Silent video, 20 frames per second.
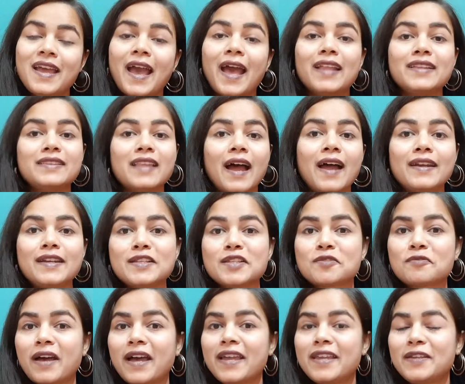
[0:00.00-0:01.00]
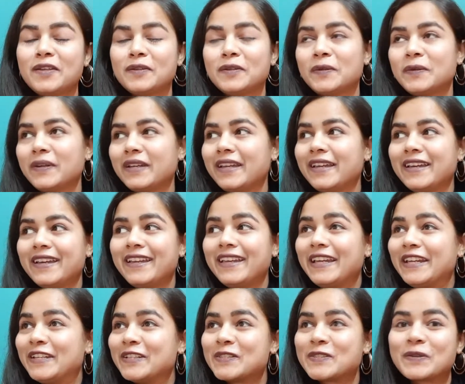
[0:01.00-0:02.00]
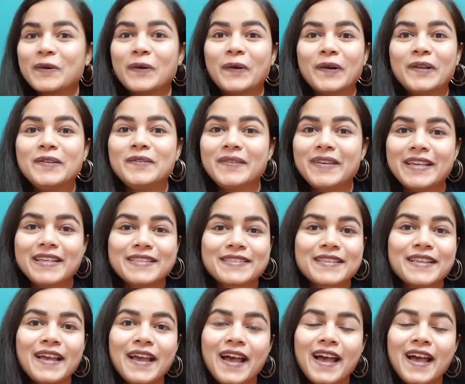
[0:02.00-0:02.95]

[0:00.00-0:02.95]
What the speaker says: and that is why it is always